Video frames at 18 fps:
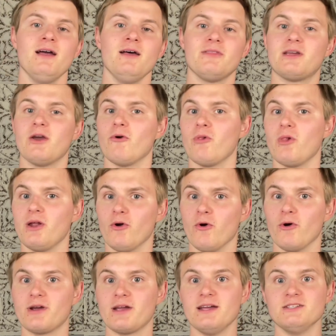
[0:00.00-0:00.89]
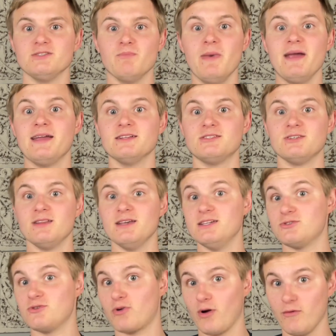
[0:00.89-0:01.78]
the Carolina Hurricanes make it to the
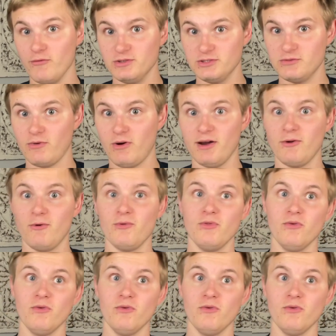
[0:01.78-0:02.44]
Eastern Conference Final,